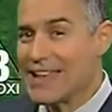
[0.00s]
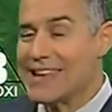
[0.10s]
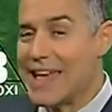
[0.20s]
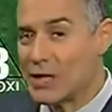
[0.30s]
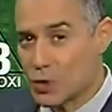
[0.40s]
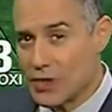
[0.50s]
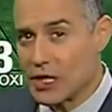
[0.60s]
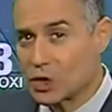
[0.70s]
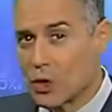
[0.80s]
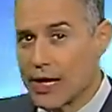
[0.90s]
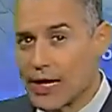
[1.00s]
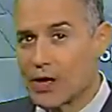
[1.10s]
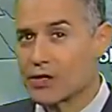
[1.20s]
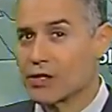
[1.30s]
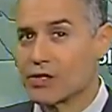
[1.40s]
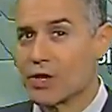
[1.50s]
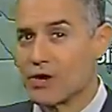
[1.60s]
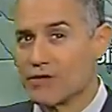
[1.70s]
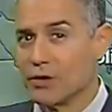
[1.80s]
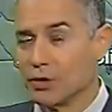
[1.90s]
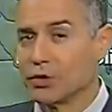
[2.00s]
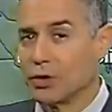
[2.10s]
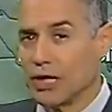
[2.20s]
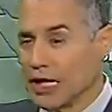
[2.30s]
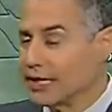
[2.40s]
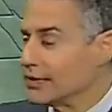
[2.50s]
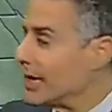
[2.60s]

and that's when that dry air is going to start filtering in.